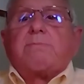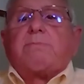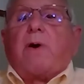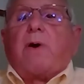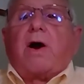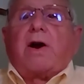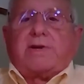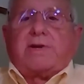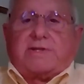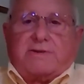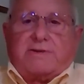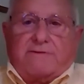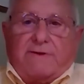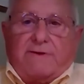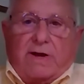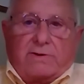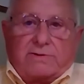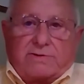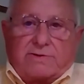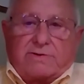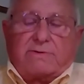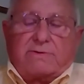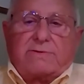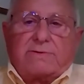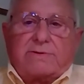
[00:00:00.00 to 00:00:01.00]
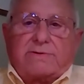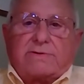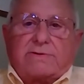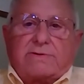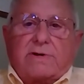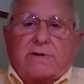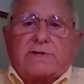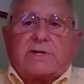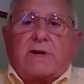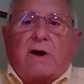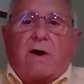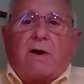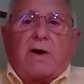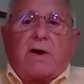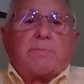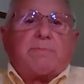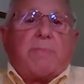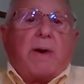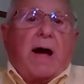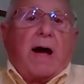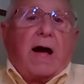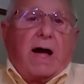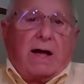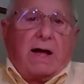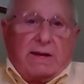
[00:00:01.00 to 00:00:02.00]
certain parts of health service research
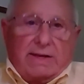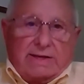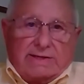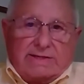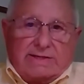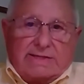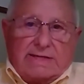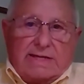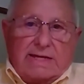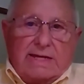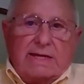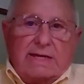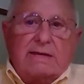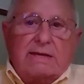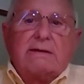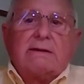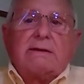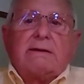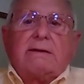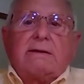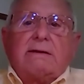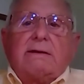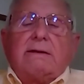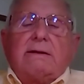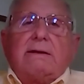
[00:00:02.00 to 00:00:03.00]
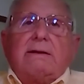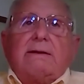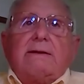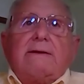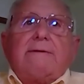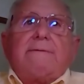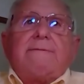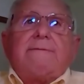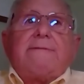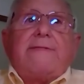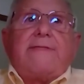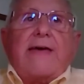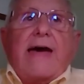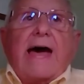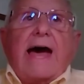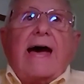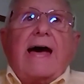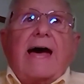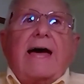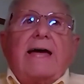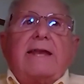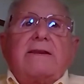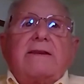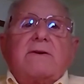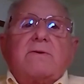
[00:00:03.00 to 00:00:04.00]
on policy,
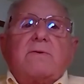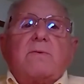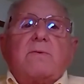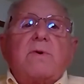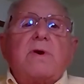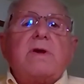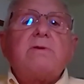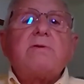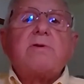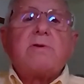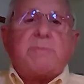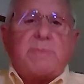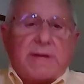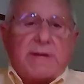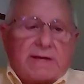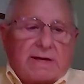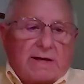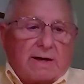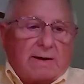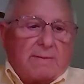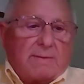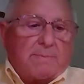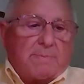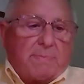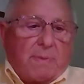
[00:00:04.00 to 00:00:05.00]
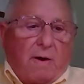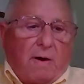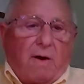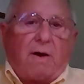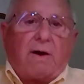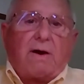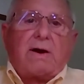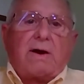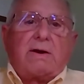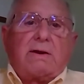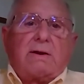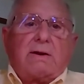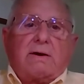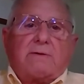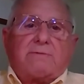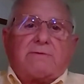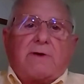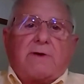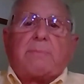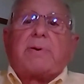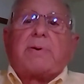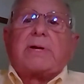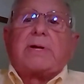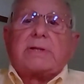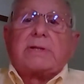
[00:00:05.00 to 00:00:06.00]
that we would become part
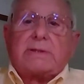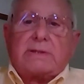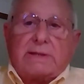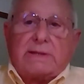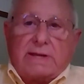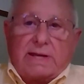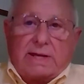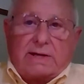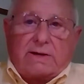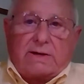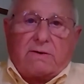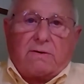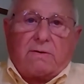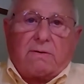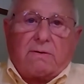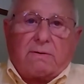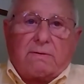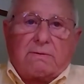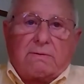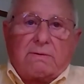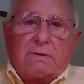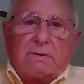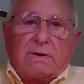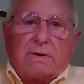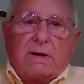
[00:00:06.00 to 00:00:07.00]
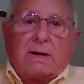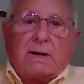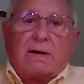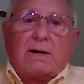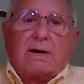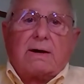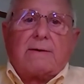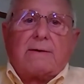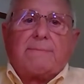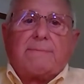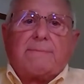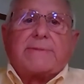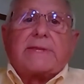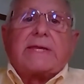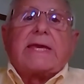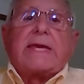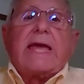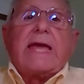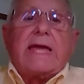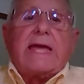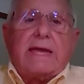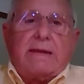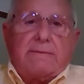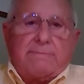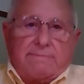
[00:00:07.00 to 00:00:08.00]
of a political
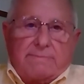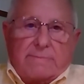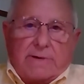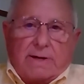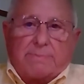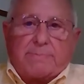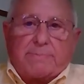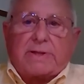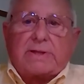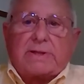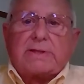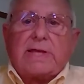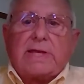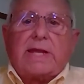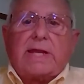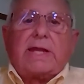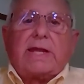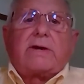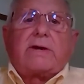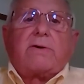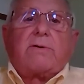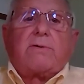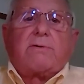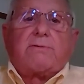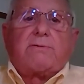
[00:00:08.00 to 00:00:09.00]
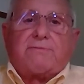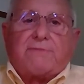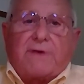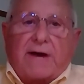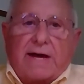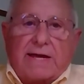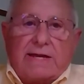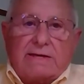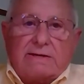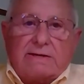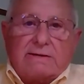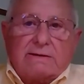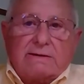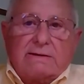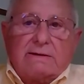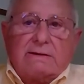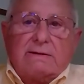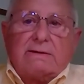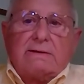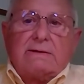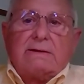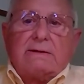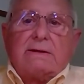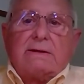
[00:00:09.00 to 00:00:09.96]
game, a political fight.